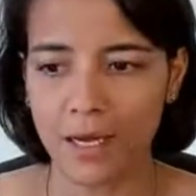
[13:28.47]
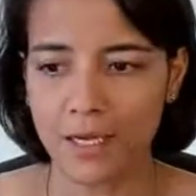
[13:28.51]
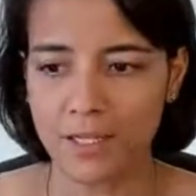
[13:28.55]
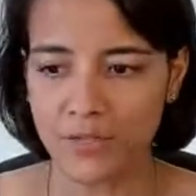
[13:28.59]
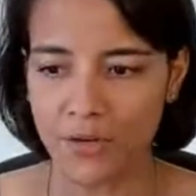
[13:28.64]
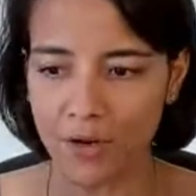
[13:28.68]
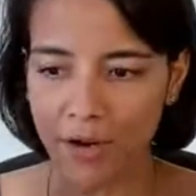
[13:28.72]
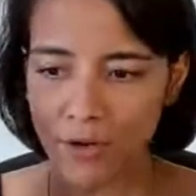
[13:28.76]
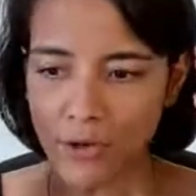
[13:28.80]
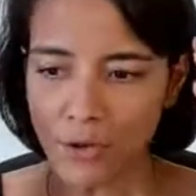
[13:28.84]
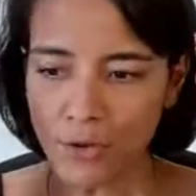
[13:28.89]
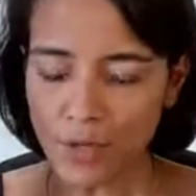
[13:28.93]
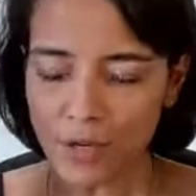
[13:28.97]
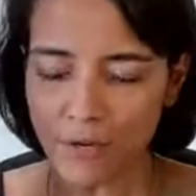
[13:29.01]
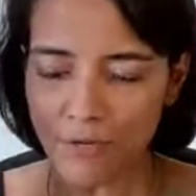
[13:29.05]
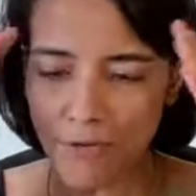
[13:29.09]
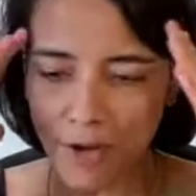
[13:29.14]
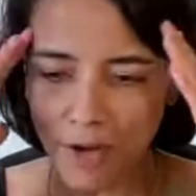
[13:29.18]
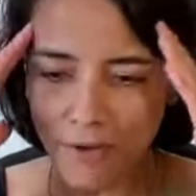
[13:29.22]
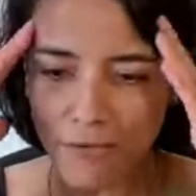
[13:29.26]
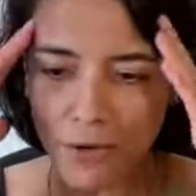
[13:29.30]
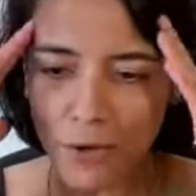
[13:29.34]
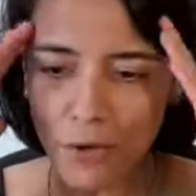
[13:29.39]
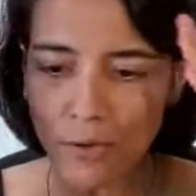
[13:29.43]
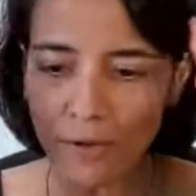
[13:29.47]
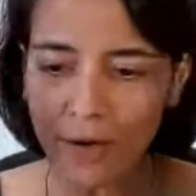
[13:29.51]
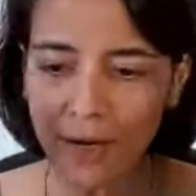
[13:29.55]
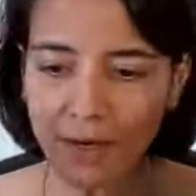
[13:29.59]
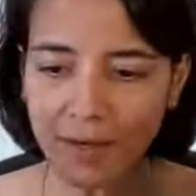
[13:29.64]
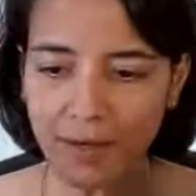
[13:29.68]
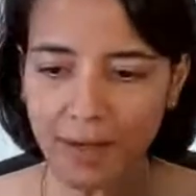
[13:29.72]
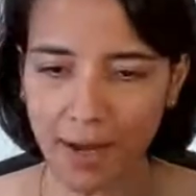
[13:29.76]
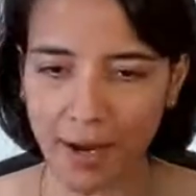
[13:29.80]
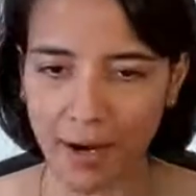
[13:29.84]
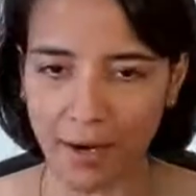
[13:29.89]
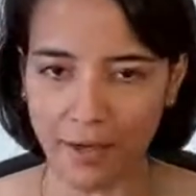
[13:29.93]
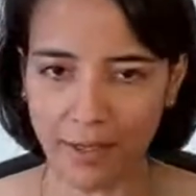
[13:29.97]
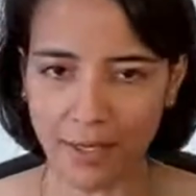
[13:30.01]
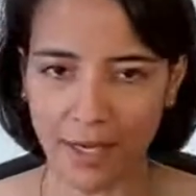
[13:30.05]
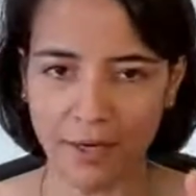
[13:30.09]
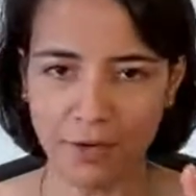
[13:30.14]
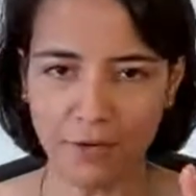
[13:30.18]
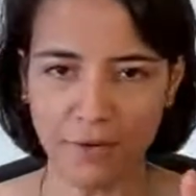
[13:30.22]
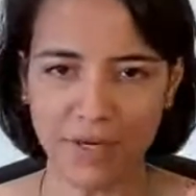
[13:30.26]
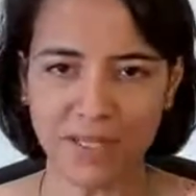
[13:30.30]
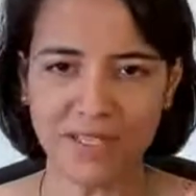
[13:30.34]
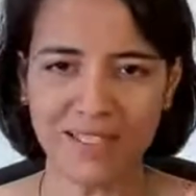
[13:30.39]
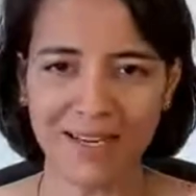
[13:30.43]
So now, if you look at that,
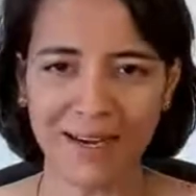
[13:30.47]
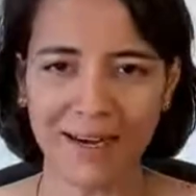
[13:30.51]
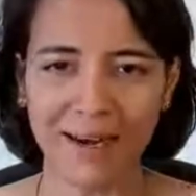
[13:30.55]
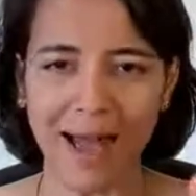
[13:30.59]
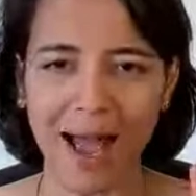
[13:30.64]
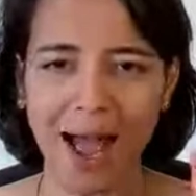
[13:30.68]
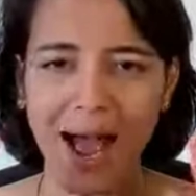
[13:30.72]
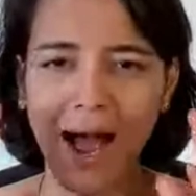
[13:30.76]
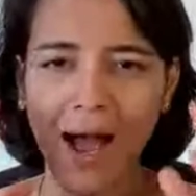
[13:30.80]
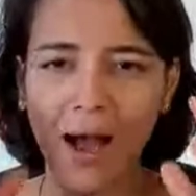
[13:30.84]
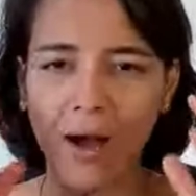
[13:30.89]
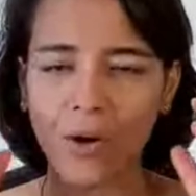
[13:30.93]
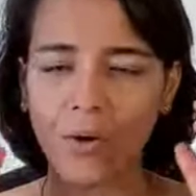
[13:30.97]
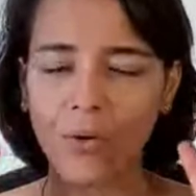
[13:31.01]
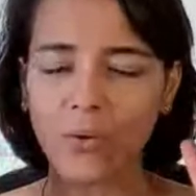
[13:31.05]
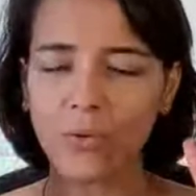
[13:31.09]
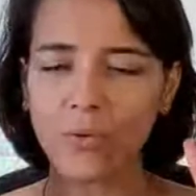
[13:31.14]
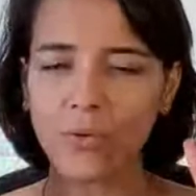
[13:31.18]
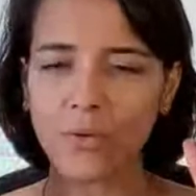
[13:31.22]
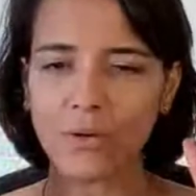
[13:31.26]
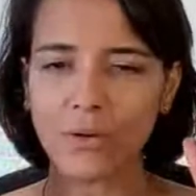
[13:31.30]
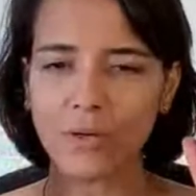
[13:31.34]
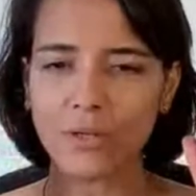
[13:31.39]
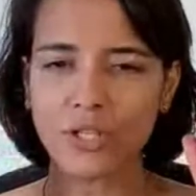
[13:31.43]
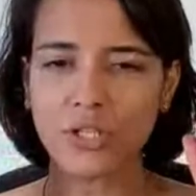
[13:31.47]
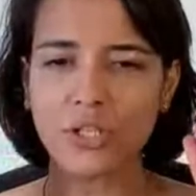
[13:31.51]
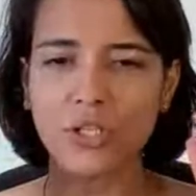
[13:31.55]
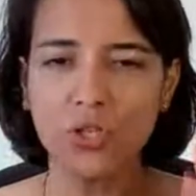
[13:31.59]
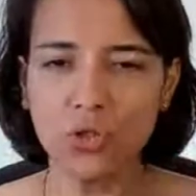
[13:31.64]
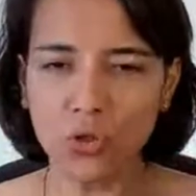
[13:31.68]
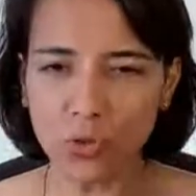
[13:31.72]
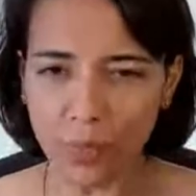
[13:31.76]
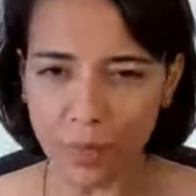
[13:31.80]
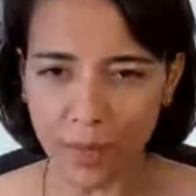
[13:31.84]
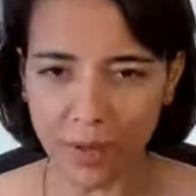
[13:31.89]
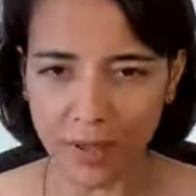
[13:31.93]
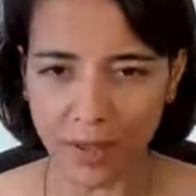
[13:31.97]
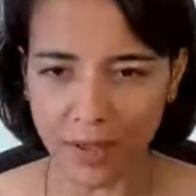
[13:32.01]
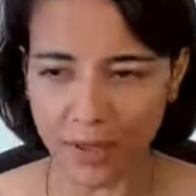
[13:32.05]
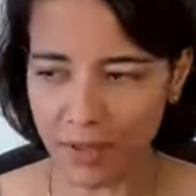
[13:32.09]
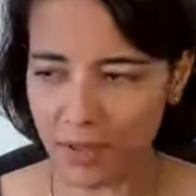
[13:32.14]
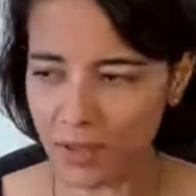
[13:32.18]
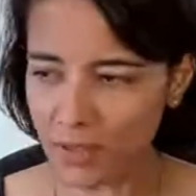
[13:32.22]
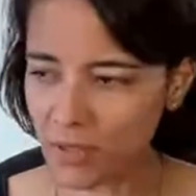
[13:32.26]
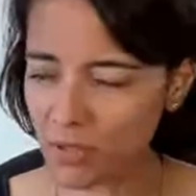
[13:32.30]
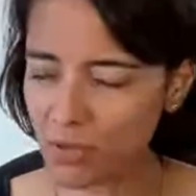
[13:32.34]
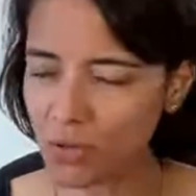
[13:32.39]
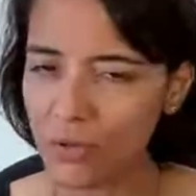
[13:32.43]
can you understand how stupid it
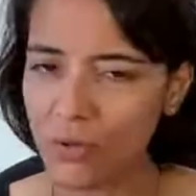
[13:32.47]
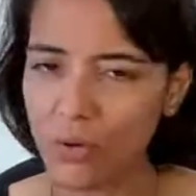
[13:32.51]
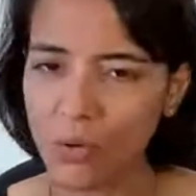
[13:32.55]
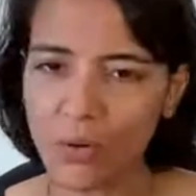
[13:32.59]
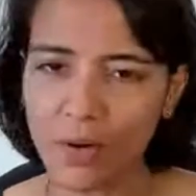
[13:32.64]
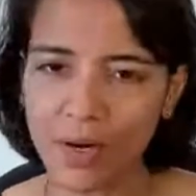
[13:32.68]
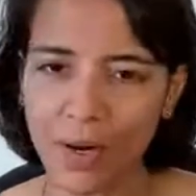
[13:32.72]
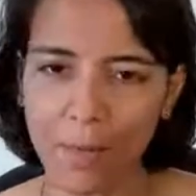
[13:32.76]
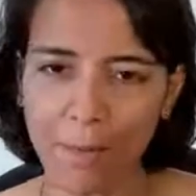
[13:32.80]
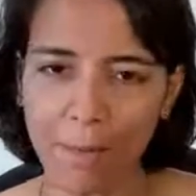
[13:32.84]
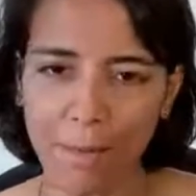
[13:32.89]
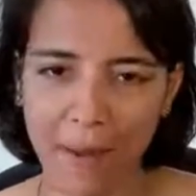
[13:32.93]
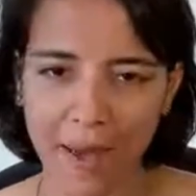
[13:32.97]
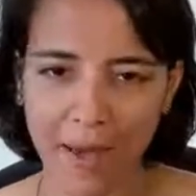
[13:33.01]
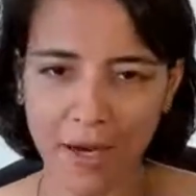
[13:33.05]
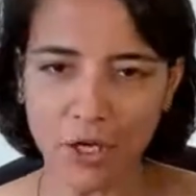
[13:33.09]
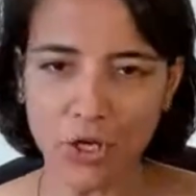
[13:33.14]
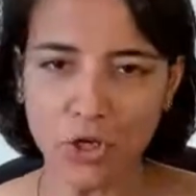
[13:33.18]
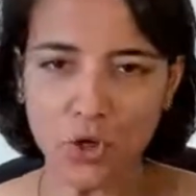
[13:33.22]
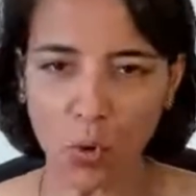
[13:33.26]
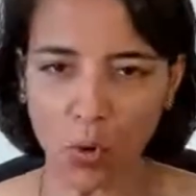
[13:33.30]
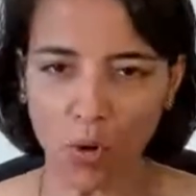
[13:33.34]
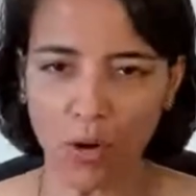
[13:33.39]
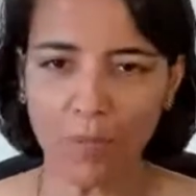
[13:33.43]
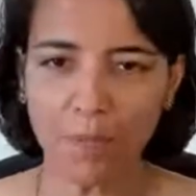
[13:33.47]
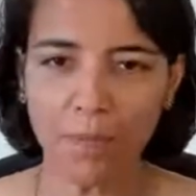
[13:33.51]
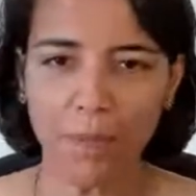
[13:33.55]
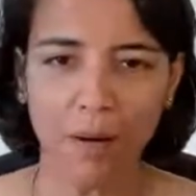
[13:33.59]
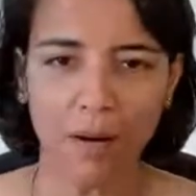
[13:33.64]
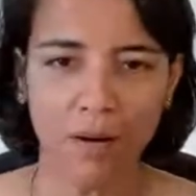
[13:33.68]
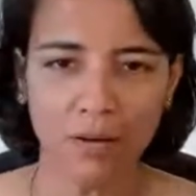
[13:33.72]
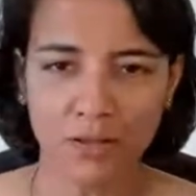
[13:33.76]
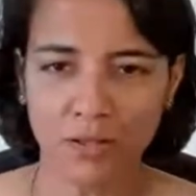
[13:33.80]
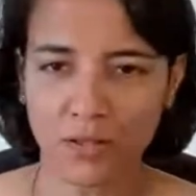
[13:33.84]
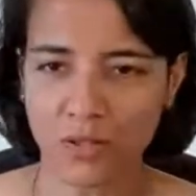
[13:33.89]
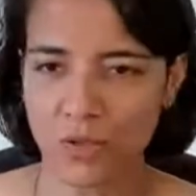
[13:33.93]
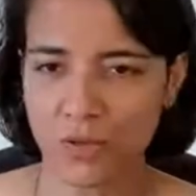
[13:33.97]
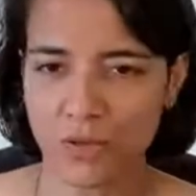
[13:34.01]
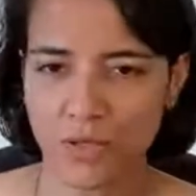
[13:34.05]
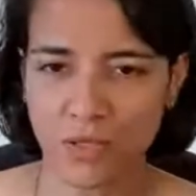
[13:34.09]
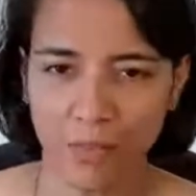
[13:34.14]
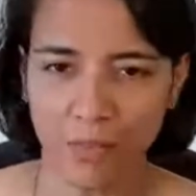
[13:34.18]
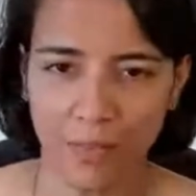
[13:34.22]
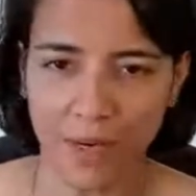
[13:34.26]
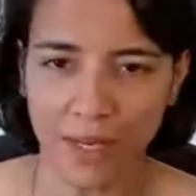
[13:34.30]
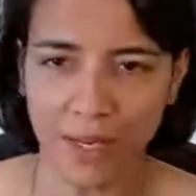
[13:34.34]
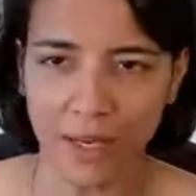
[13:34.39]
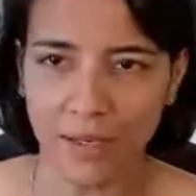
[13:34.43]
is to go compare your path to
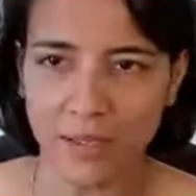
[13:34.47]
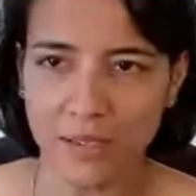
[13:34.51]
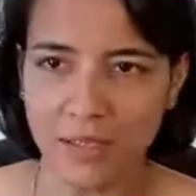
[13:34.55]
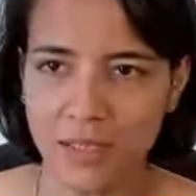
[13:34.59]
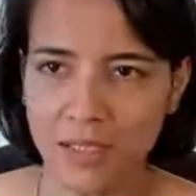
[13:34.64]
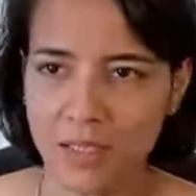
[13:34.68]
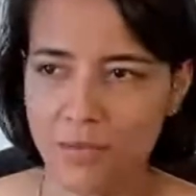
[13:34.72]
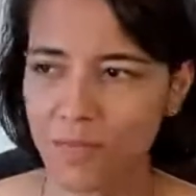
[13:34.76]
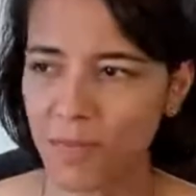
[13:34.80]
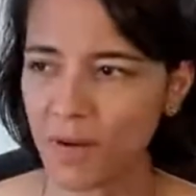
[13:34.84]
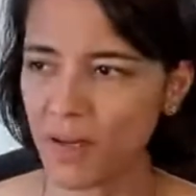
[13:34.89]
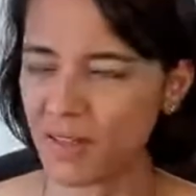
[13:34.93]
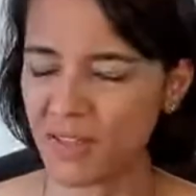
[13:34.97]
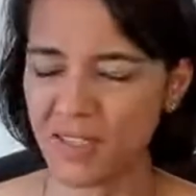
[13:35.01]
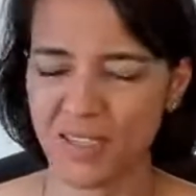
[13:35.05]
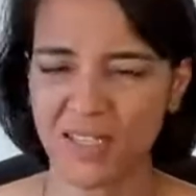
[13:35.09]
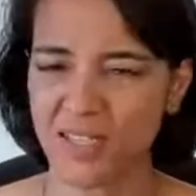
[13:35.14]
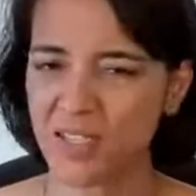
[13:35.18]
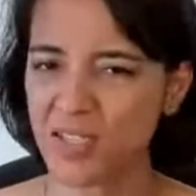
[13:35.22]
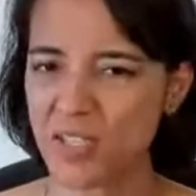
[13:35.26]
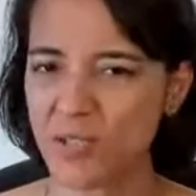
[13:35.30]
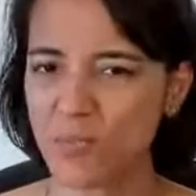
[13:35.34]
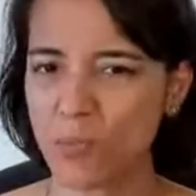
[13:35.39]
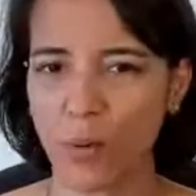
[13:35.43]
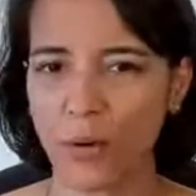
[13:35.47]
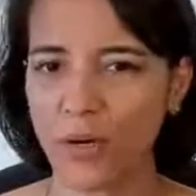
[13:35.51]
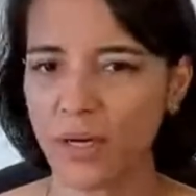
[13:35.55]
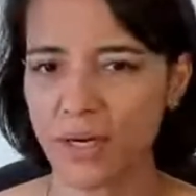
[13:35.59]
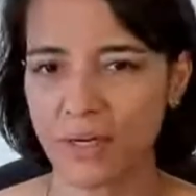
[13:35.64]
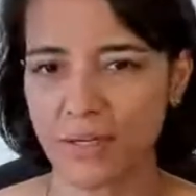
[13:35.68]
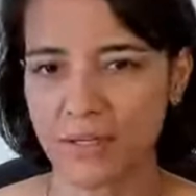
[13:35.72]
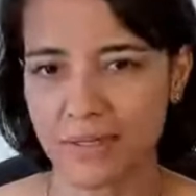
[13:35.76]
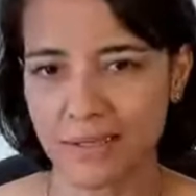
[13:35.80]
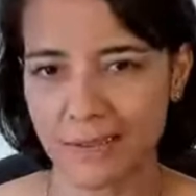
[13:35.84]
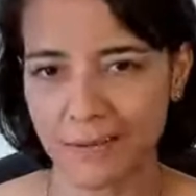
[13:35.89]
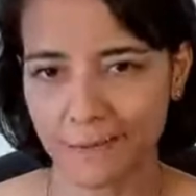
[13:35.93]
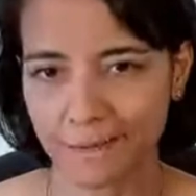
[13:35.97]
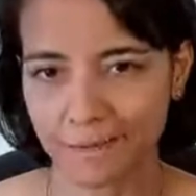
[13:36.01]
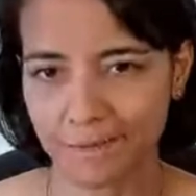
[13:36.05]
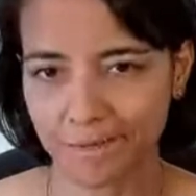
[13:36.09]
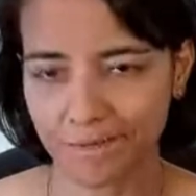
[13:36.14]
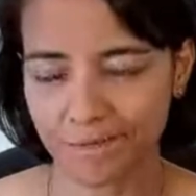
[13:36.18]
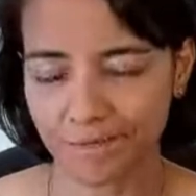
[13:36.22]
somebody else's path? It's just pointless.